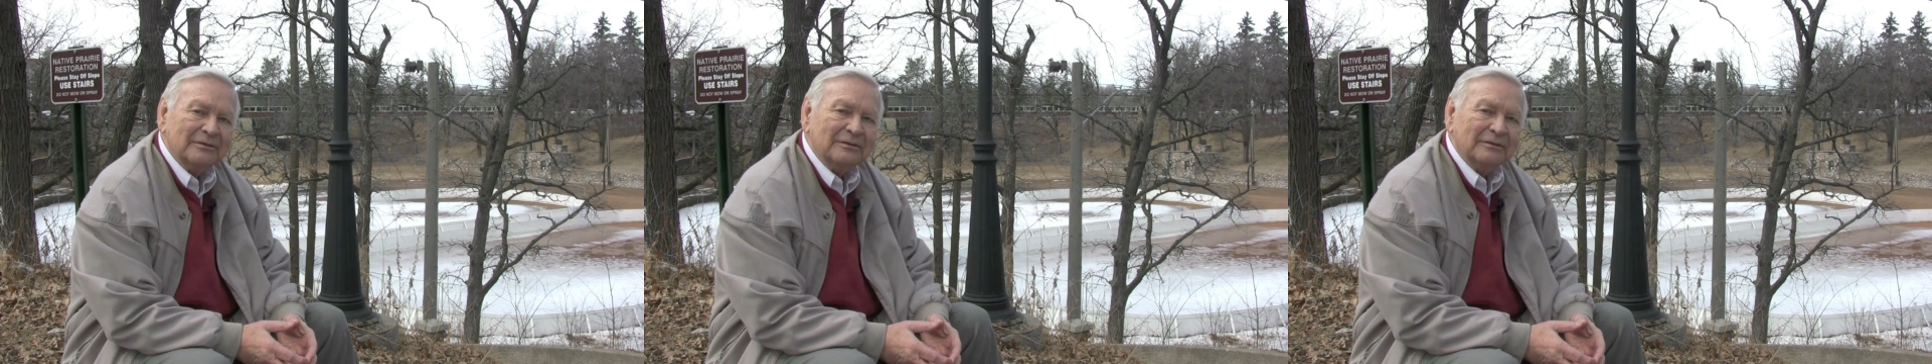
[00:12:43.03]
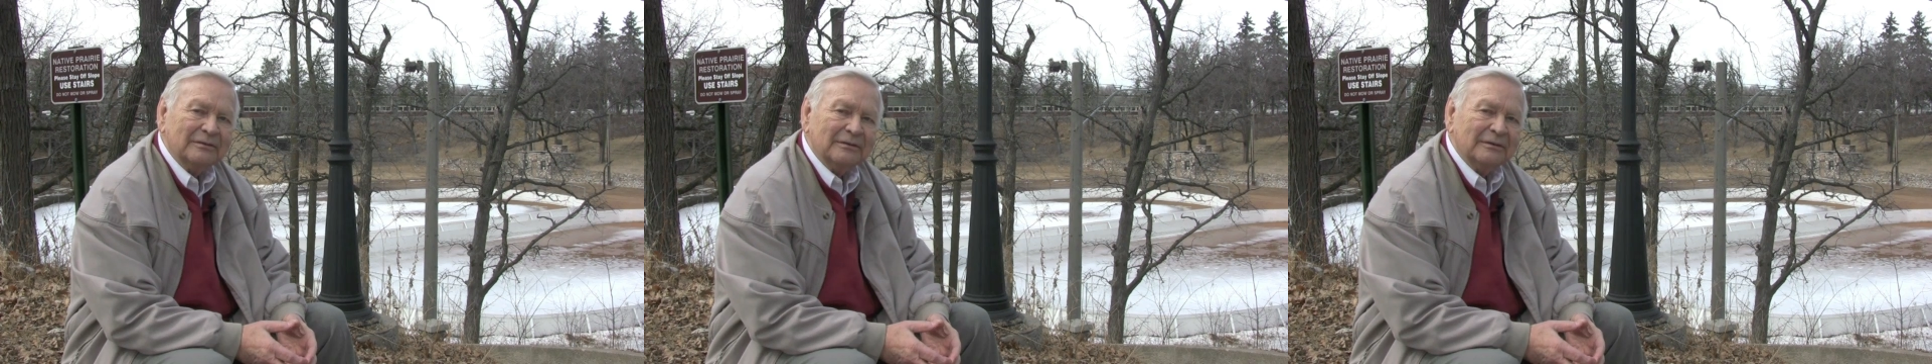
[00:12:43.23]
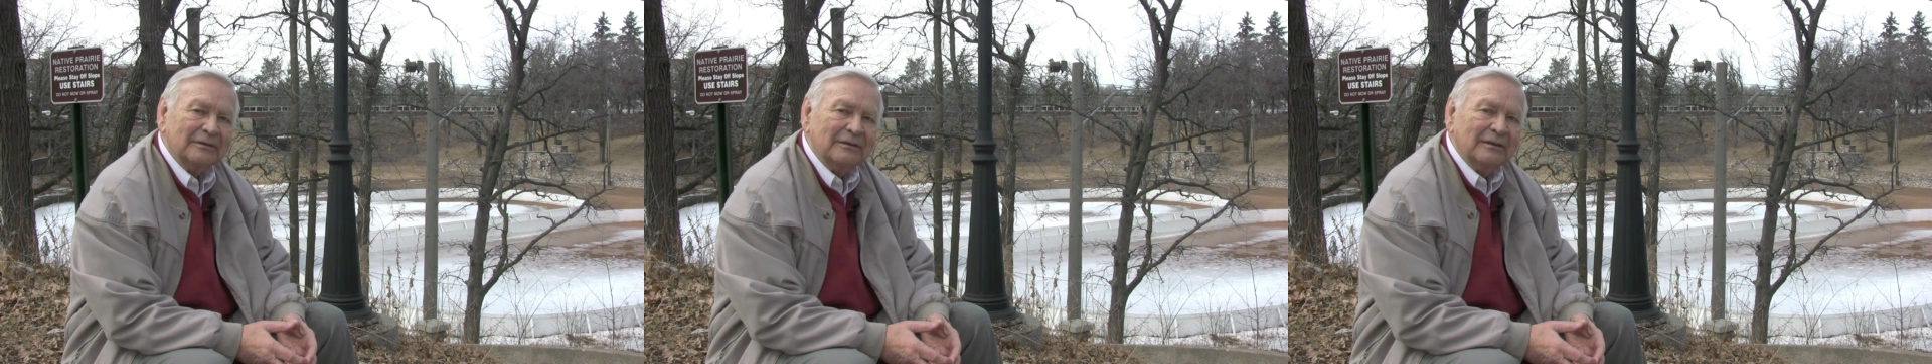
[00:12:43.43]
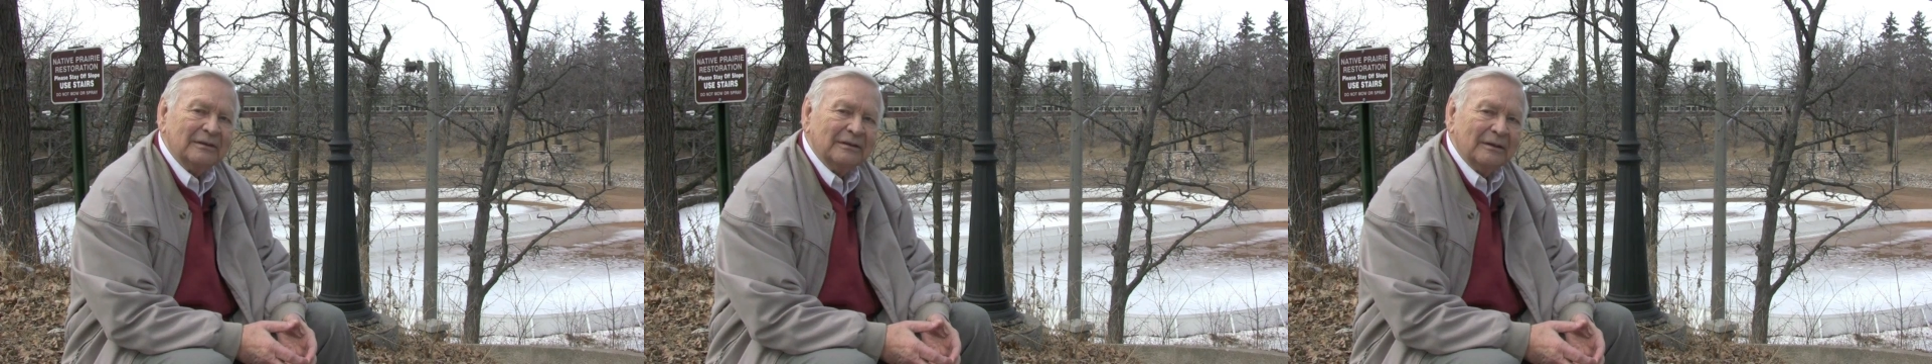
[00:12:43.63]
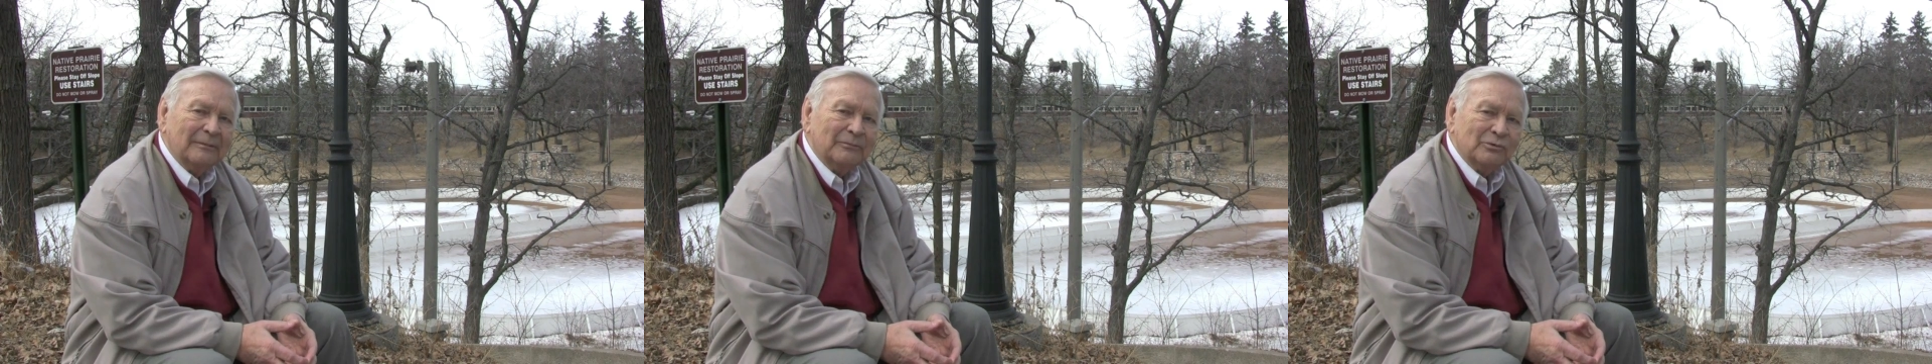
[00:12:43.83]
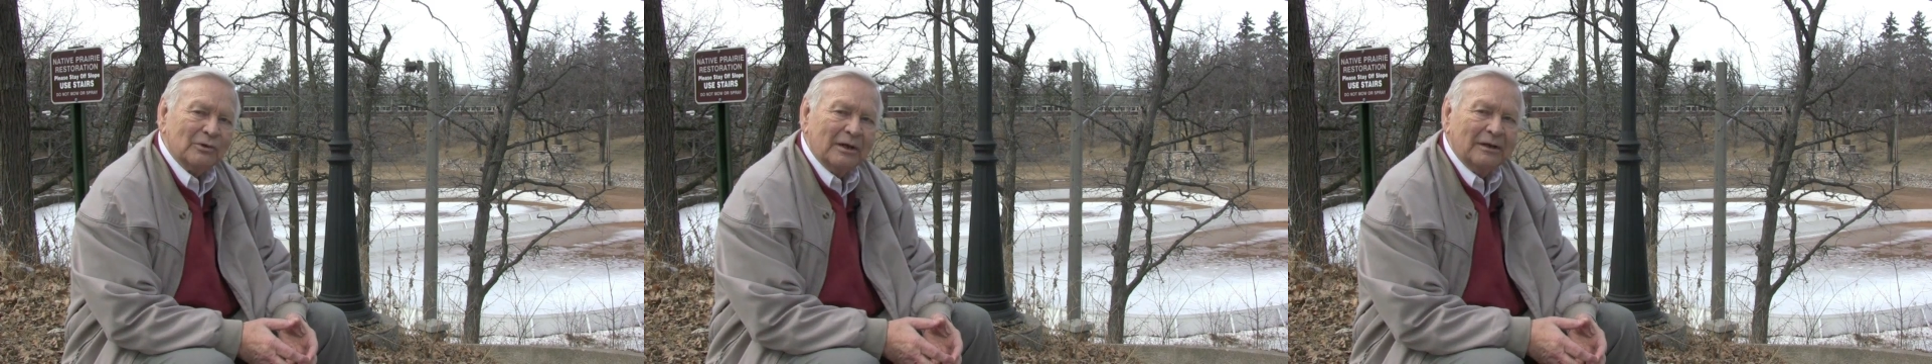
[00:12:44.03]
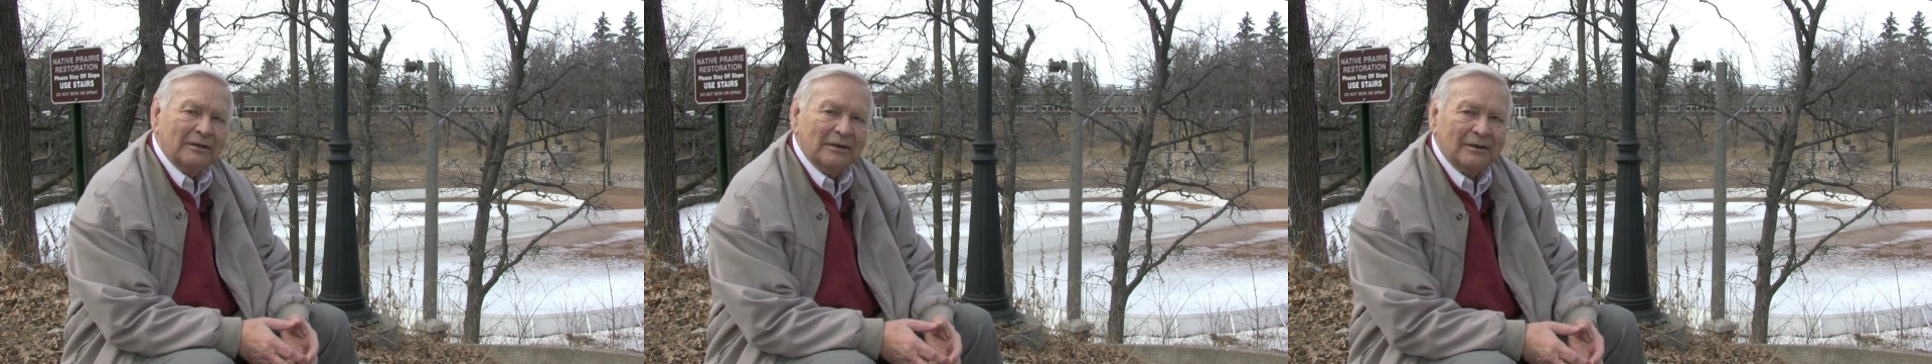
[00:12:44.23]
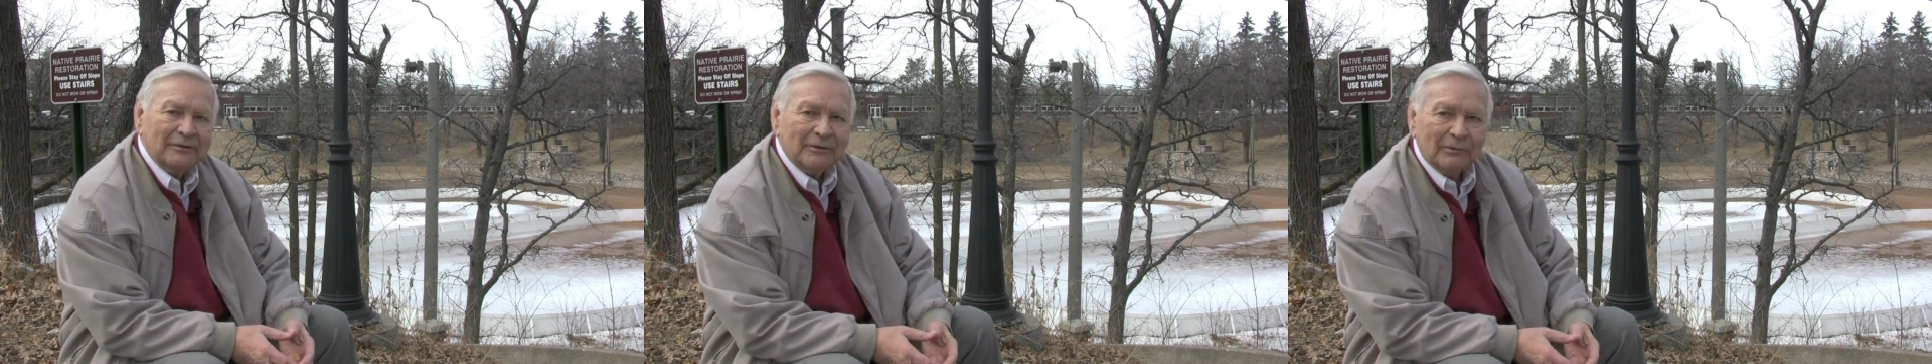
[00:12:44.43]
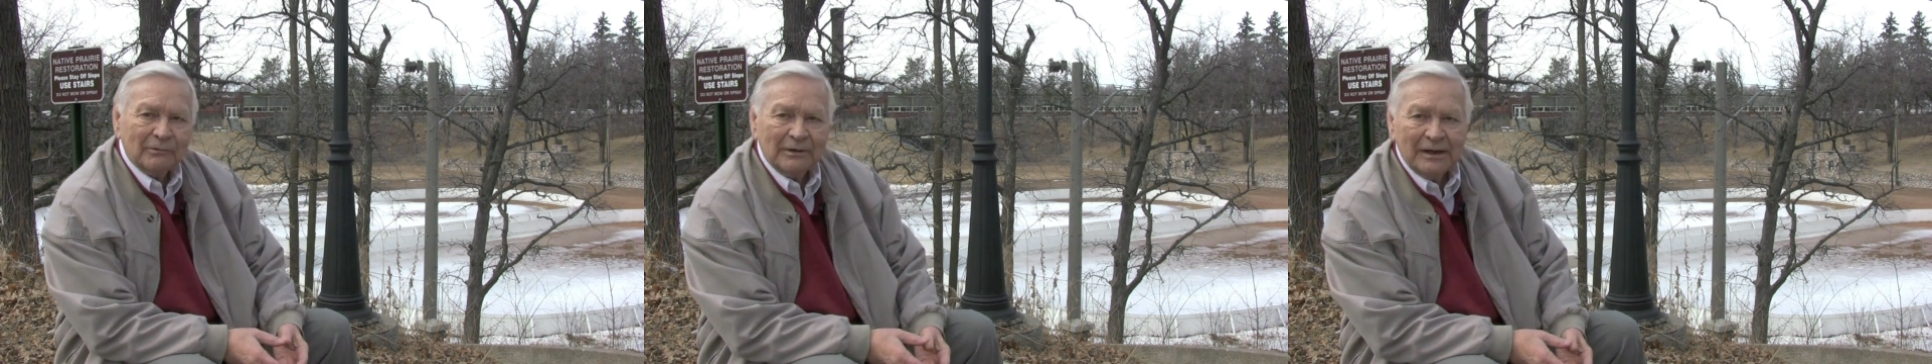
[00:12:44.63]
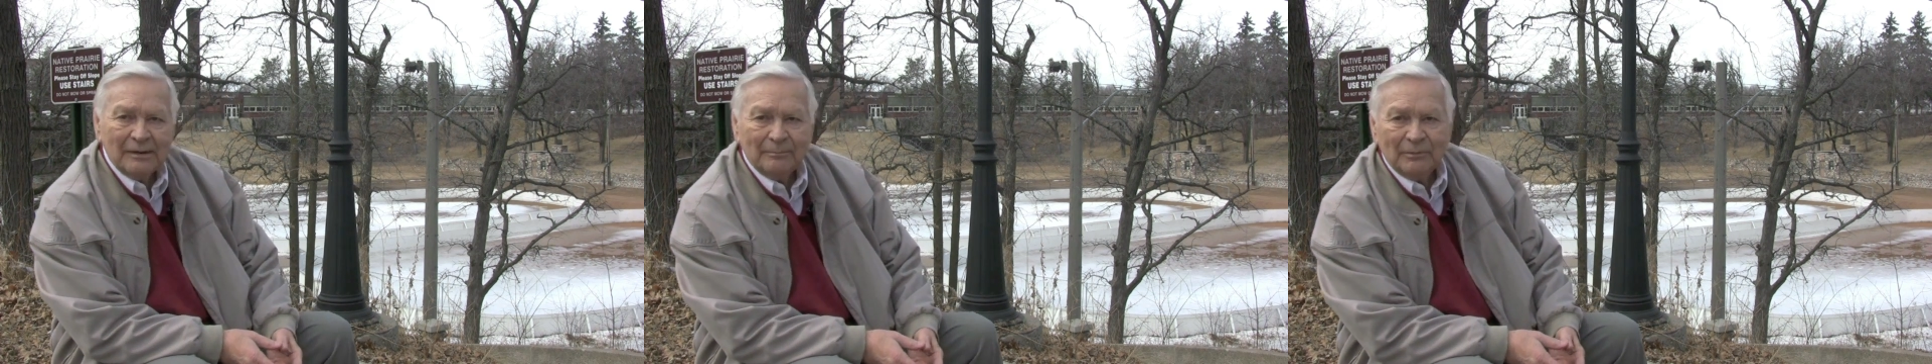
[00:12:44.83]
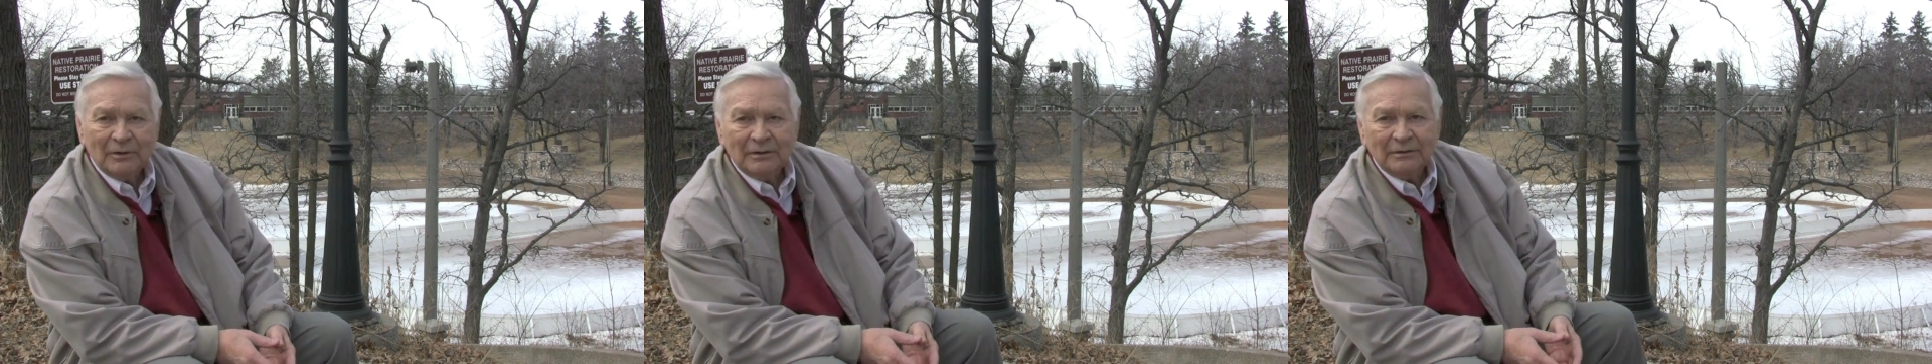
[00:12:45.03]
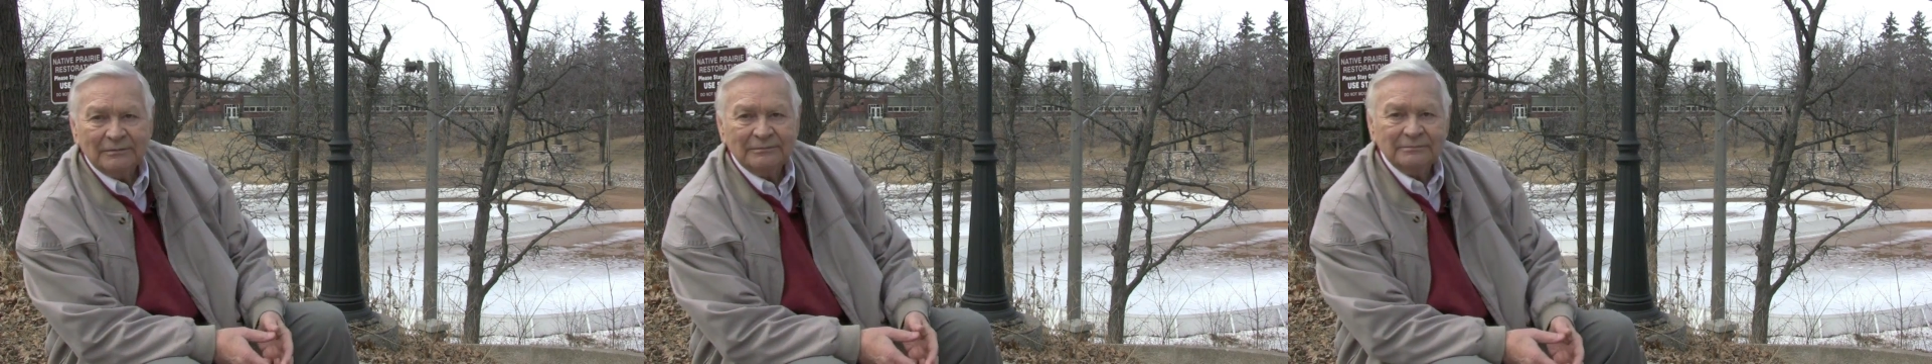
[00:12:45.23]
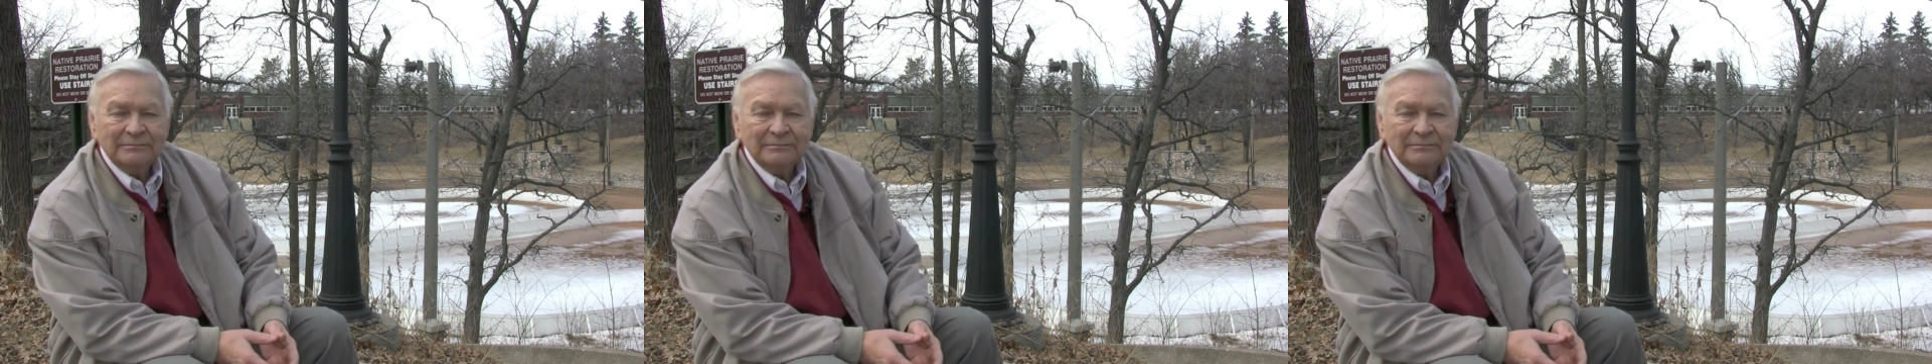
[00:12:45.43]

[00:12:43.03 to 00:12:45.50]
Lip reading: I'm trying not to ramble,